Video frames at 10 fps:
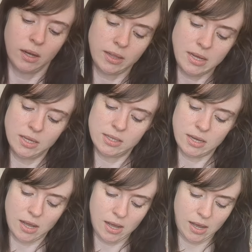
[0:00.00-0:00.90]
On the
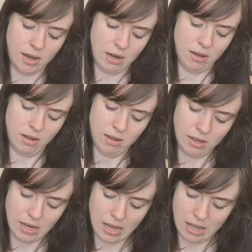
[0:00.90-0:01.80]
inside,
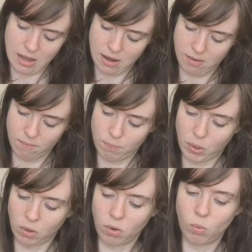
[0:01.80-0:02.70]
again,
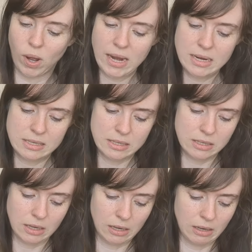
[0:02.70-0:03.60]
pearl
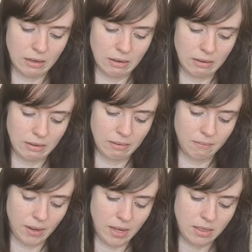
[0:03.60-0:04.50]
white.
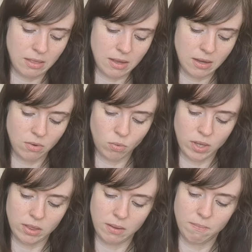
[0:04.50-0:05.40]
I think
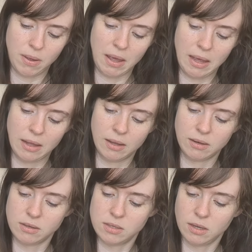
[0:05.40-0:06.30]
with a
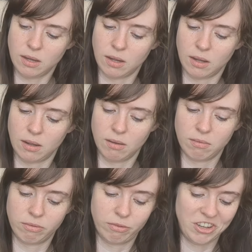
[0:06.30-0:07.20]
band
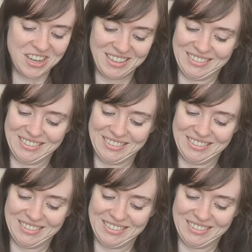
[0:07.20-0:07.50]
of